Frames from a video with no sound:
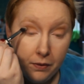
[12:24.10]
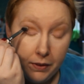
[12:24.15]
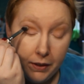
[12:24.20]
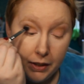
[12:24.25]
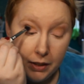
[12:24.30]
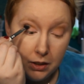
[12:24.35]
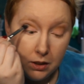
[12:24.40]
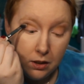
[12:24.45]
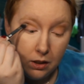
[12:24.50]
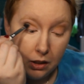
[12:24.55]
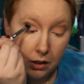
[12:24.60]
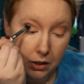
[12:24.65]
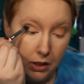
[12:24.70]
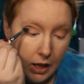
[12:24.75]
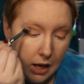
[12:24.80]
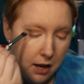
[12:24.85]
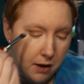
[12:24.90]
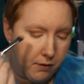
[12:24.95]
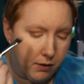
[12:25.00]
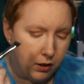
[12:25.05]
This does
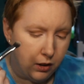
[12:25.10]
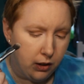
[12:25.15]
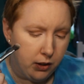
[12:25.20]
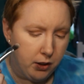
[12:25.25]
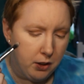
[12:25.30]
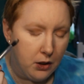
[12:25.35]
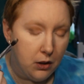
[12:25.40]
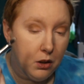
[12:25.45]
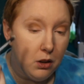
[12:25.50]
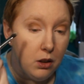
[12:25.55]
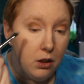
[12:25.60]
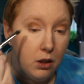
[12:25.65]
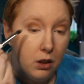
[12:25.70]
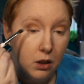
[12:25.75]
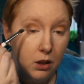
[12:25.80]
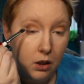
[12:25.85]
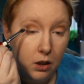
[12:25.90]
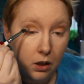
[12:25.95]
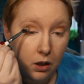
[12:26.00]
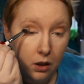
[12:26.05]
have a little
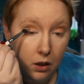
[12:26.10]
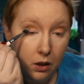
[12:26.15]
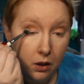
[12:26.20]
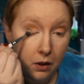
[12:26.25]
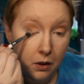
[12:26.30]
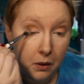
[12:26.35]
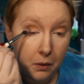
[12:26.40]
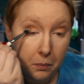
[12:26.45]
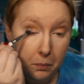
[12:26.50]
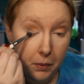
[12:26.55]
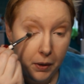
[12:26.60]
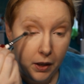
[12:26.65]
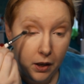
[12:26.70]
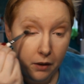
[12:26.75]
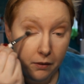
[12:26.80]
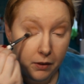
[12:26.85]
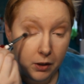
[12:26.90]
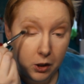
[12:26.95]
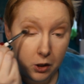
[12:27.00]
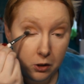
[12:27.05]
bit
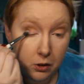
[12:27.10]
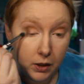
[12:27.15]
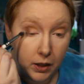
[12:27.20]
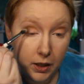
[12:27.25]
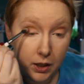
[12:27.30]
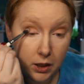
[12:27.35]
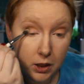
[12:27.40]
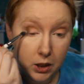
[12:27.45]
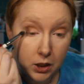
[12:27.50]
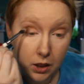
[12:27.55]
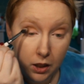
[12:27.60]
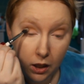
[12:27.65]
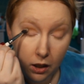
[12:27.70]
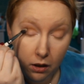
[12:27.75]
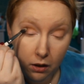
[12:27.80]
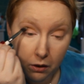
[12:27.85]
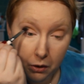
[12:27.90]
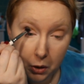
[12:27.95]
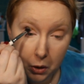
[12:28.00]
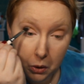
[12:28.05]
of a greenish
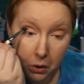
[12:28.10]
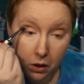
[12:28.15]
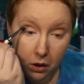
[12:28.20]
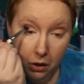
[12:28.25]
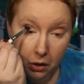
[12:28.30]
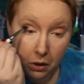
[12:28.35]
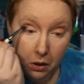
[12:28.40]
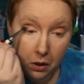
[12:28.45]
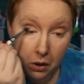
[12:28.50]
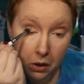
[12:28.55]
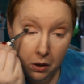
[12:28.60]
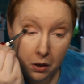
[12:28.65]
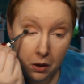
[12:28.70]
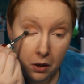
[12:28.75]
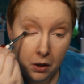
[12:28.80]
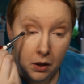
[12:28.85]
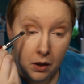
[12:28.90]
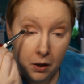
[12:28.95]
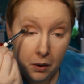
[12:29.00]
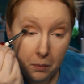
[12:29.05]
tint to it,
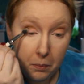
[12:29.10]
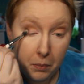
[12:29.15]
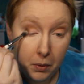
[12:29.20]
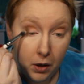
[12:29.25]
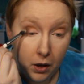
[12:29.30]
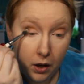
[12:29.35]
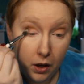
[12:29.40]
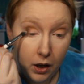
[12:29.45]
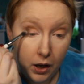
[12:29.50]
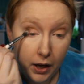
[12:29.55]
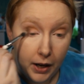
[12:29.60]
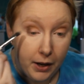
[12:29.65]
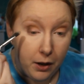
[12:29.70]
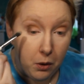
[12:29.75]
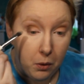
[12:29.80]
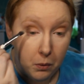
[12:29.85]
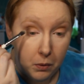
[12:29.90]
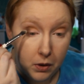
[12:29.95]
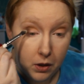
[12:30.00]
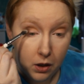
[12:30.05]
but I
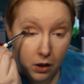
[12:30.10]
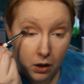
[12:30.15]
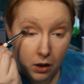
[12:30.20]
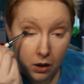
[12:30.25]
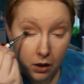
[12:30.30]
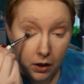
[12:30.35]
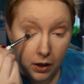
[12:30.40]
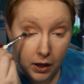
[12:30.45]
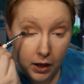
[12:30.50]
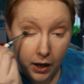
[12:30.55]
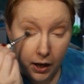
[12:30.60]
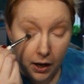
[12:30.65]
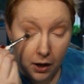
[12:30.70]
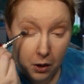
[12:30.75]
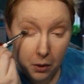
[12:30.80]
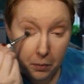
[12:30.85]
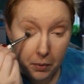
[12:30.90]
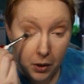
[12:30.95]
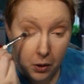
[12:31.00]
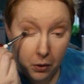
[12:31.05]
don't
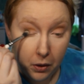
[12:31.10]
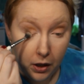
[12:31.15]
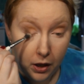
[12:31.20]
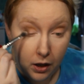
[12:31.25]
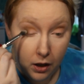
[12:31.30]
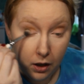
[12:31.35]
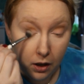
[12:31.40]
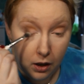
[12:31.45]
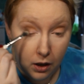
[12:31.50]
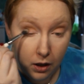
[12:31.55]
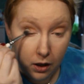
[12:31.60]
care about that.